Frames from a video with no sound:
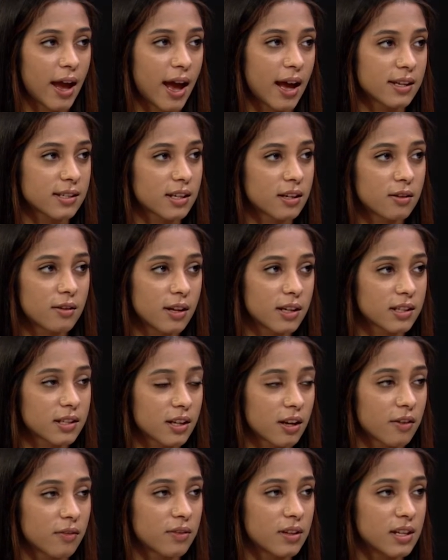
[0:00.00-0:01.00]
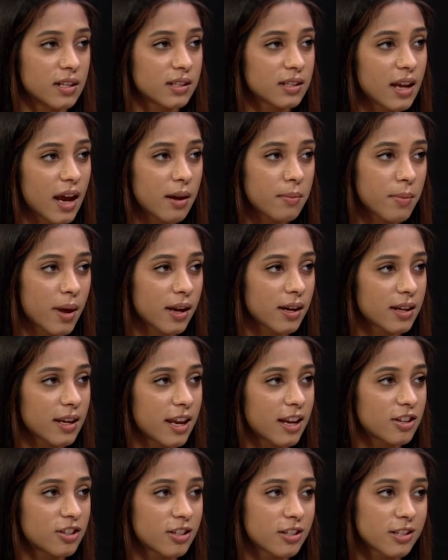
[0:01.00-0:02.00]
has a list of the statin
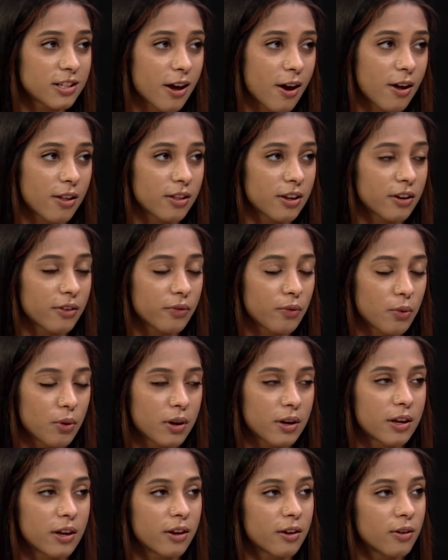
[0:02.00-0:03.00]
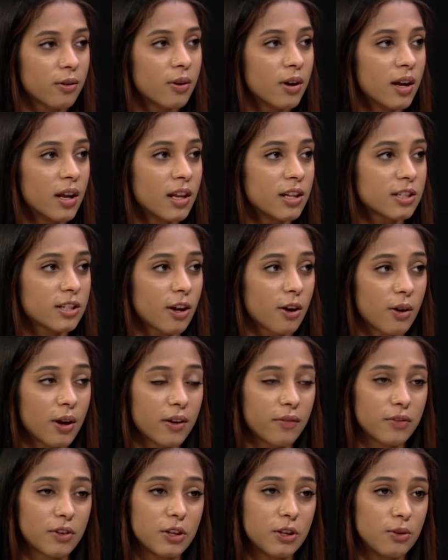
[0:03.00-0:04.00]
medications on there for you. So
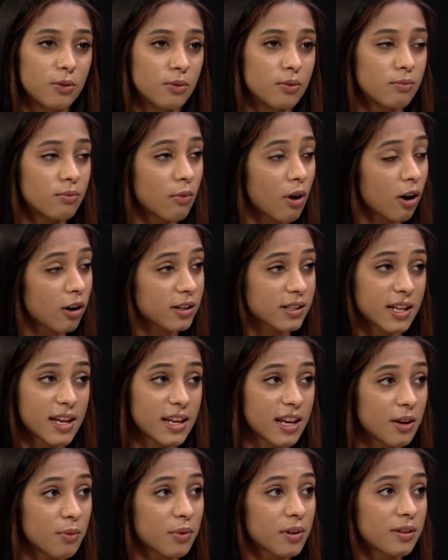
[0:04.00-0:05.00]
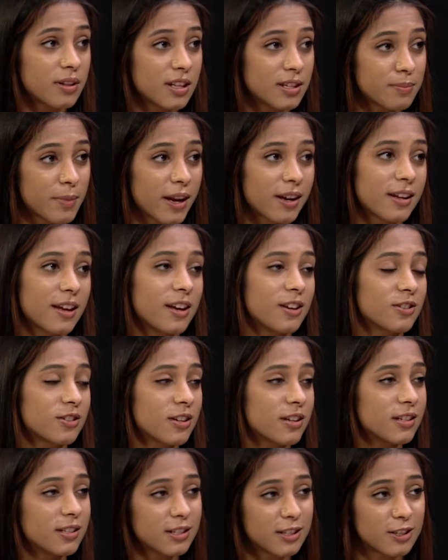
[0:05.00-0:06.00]
if you are taking one of these
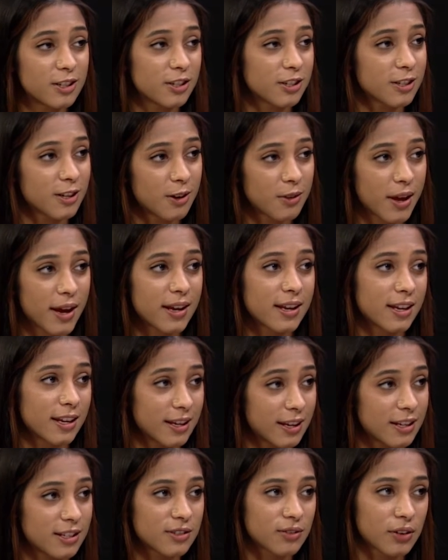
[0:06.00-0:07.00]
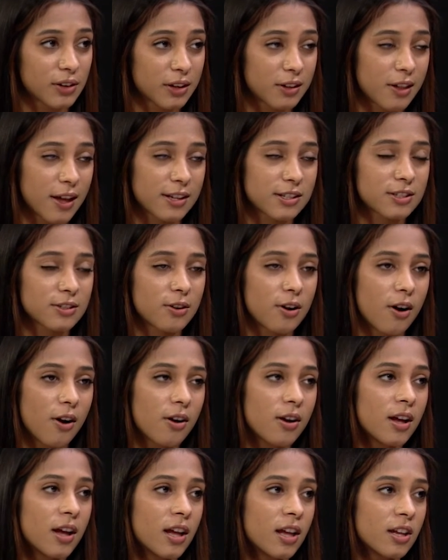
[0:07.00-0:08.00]
medications, just know that it is for cholesterol.
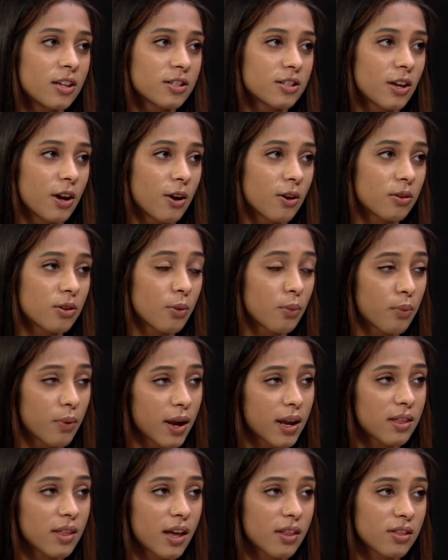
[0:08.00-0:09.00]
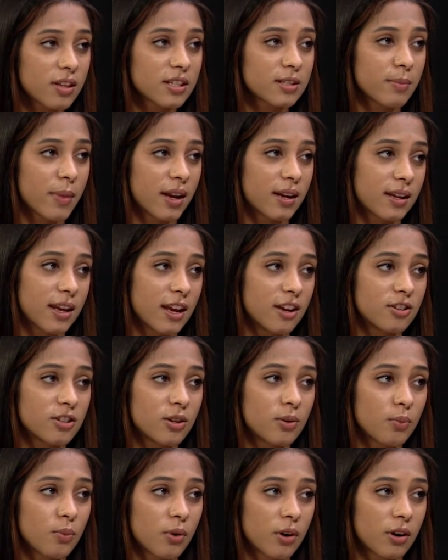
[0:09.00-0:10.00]
So the way that this
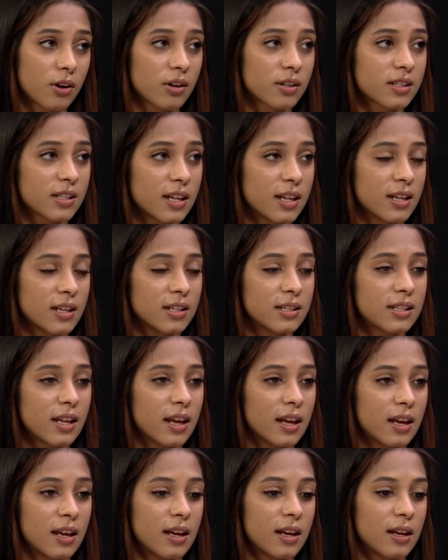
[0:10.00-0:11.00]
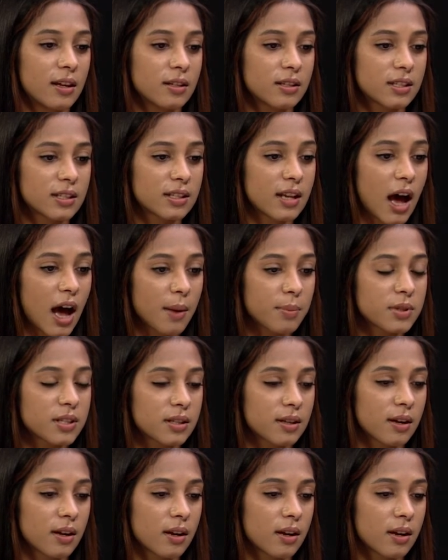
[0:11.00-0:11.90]
medication works is it stops